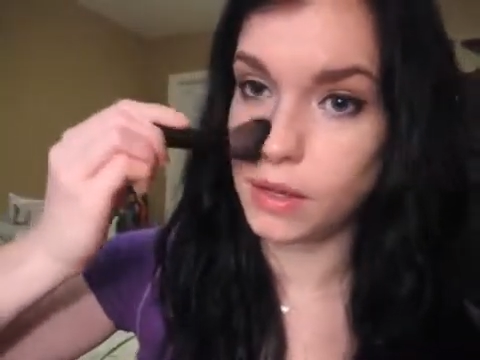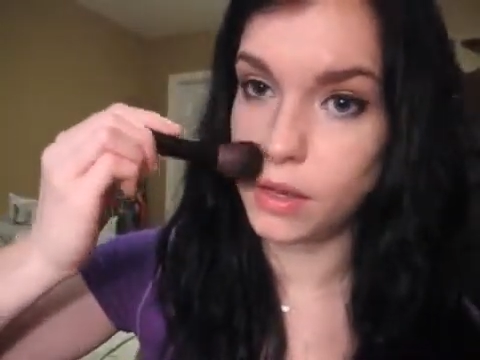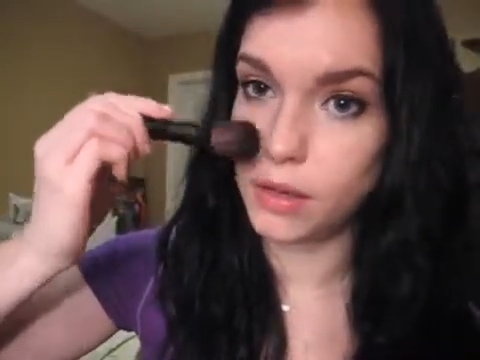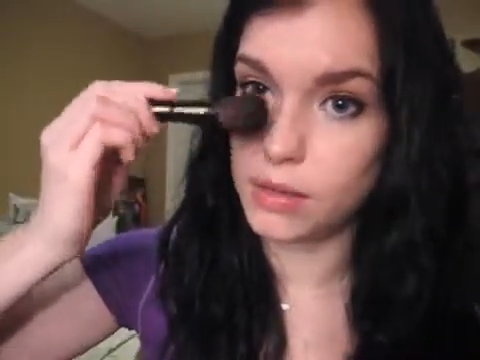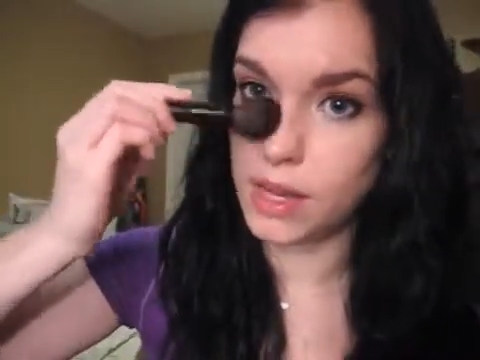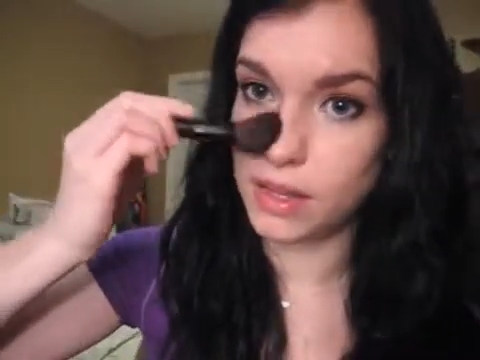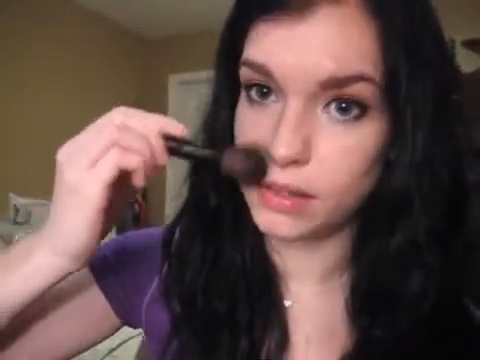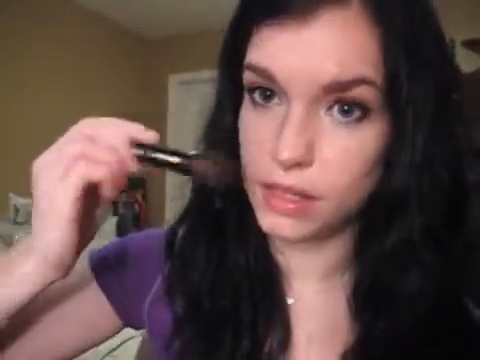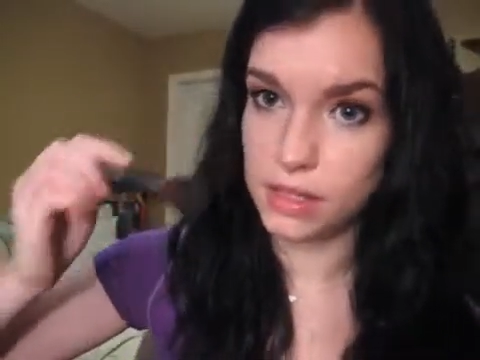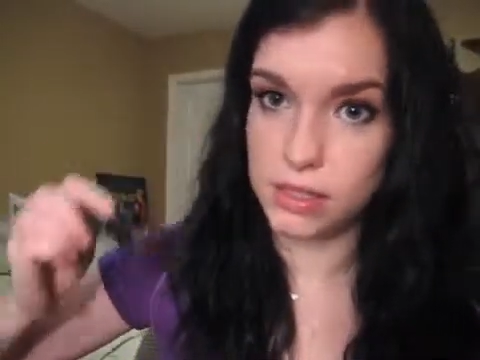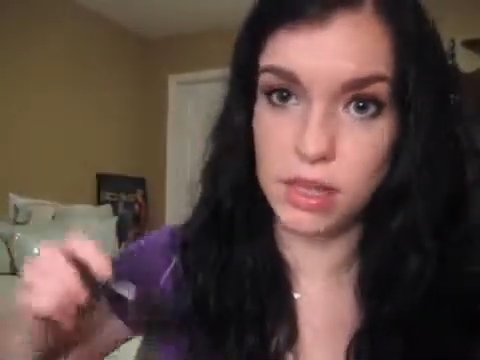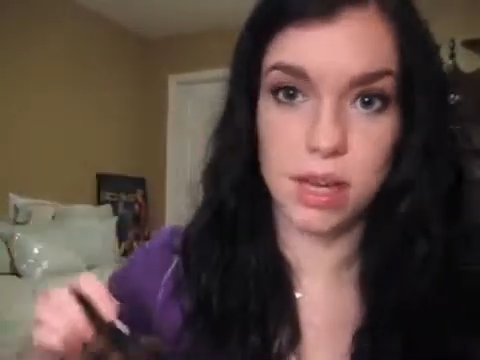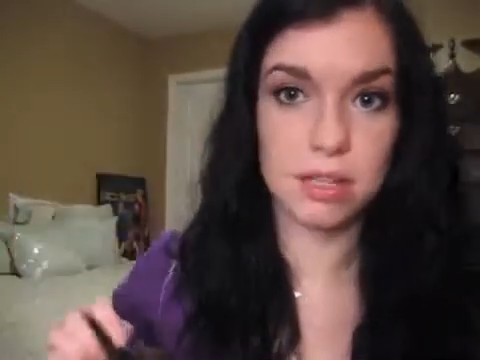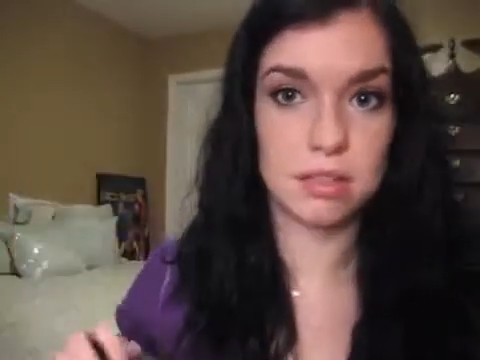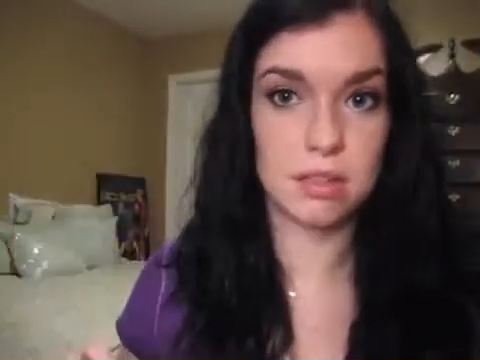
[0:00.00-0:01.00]
go down the
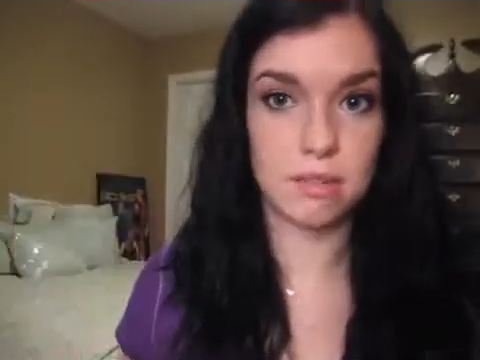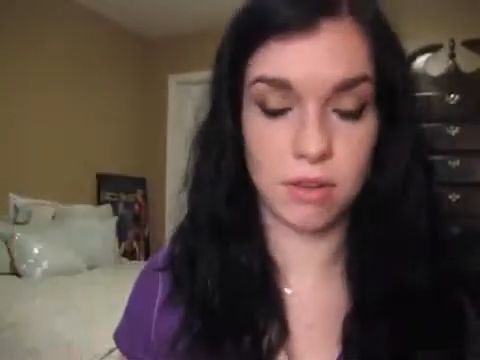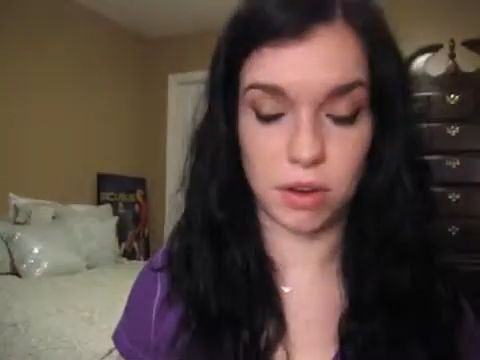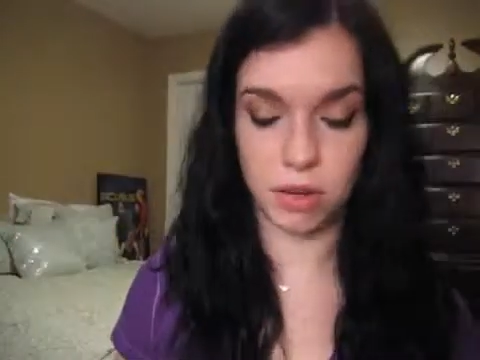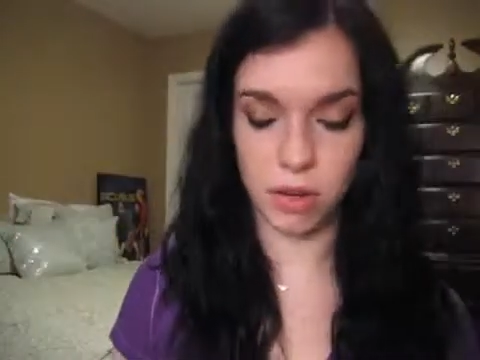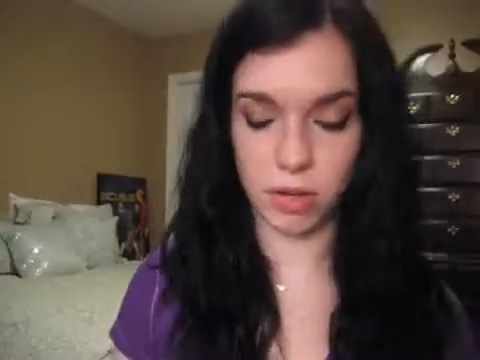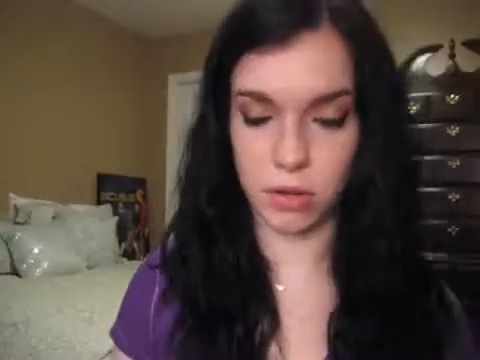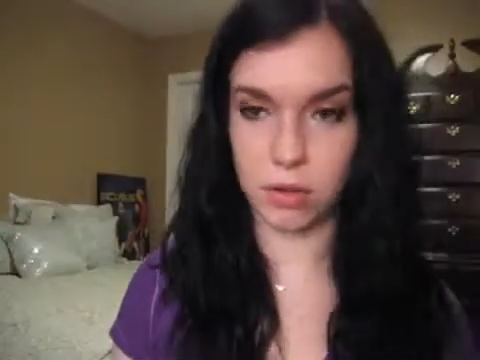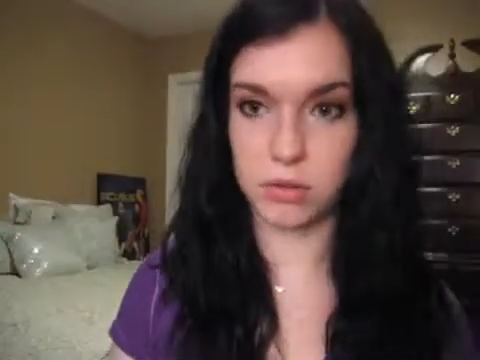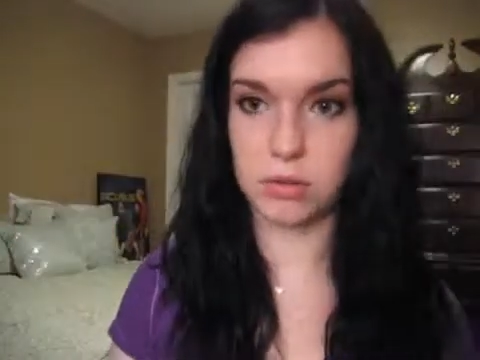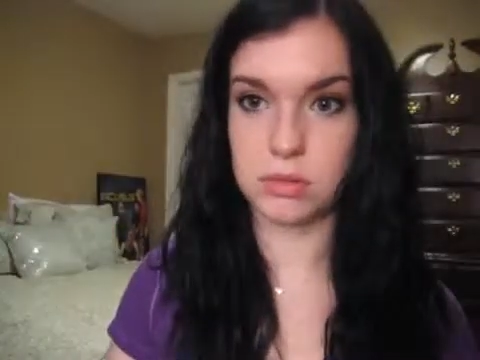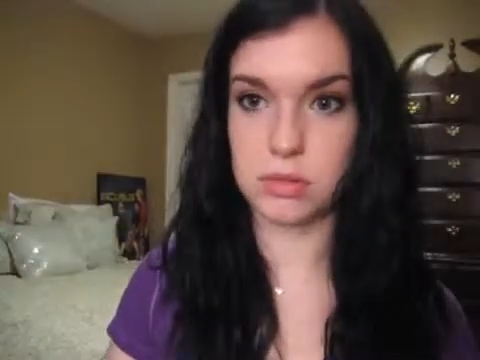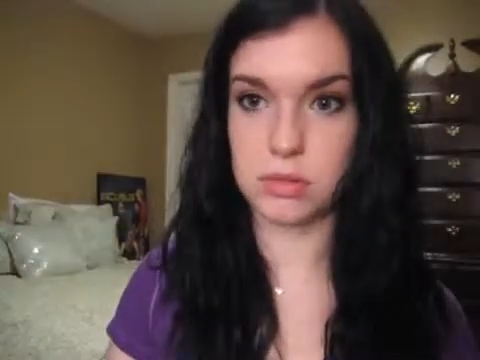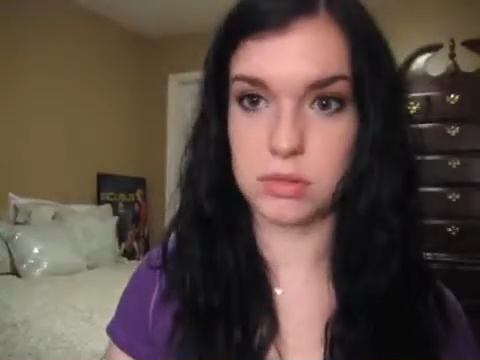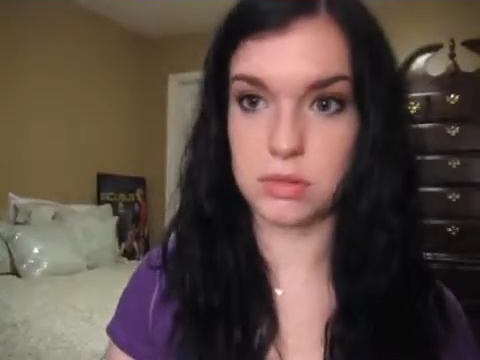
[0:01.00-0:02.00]
sides of your
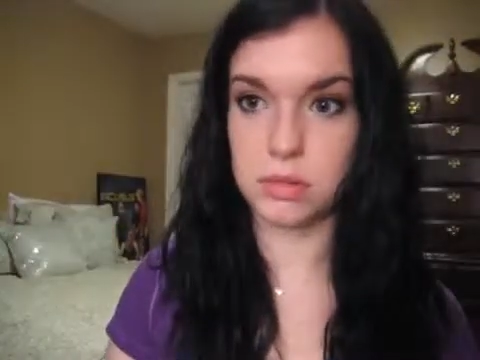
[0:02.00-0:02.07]
nose